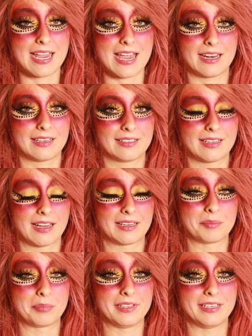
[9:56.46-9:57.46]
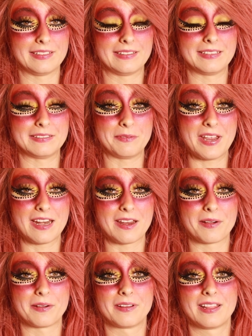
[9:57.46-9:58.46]
it. that completes this
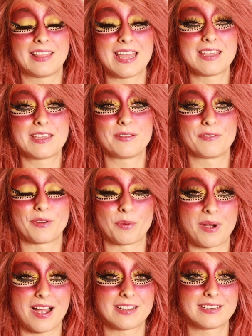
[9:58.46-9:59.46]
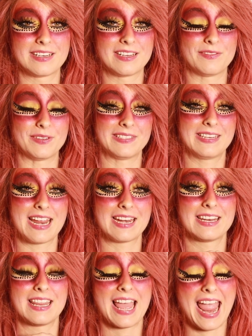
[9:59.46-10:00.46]
video. Thank you for watching if you
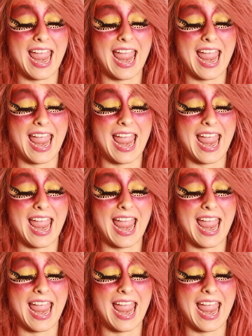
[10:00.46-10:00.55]
stayed to the